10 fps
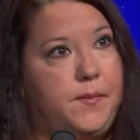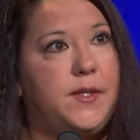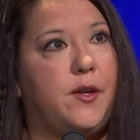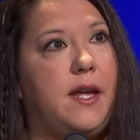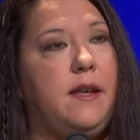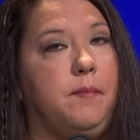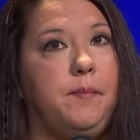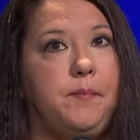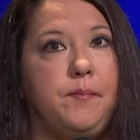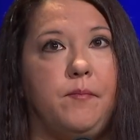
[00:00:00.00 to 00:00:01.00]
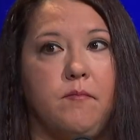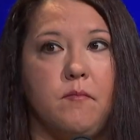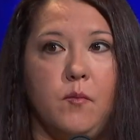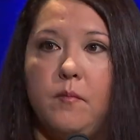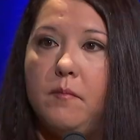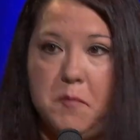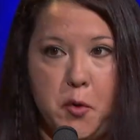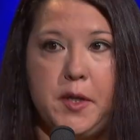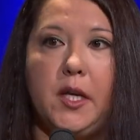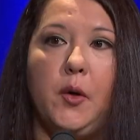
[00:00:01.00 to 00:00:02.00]
So then
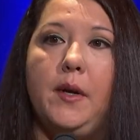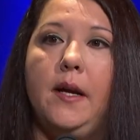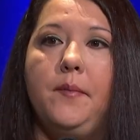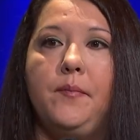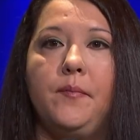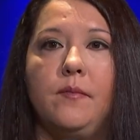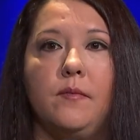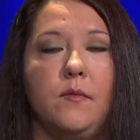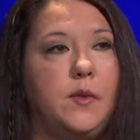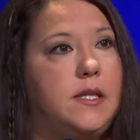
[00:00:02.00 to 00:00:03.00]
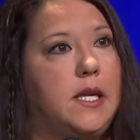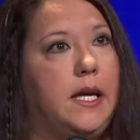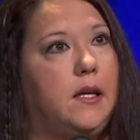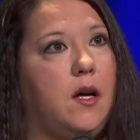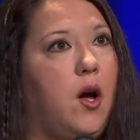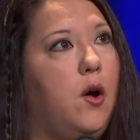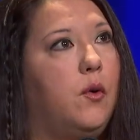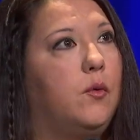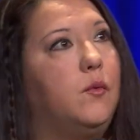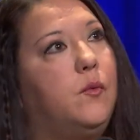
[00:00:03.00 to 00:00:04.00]
North Dakota was like,
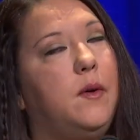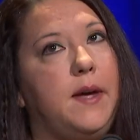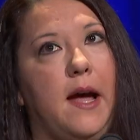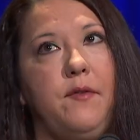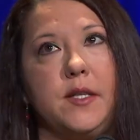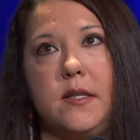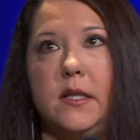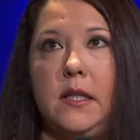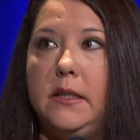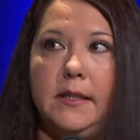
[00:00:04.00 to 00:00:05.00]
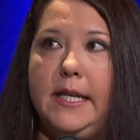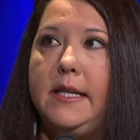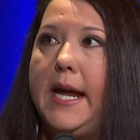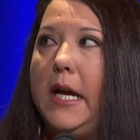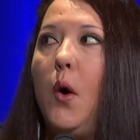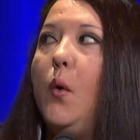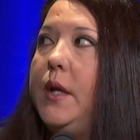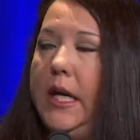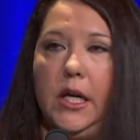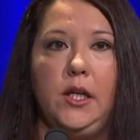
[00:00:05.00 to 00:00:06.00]
oh, well, we have this lig lignite coal
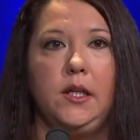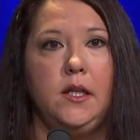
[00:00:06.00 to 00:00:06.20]
here.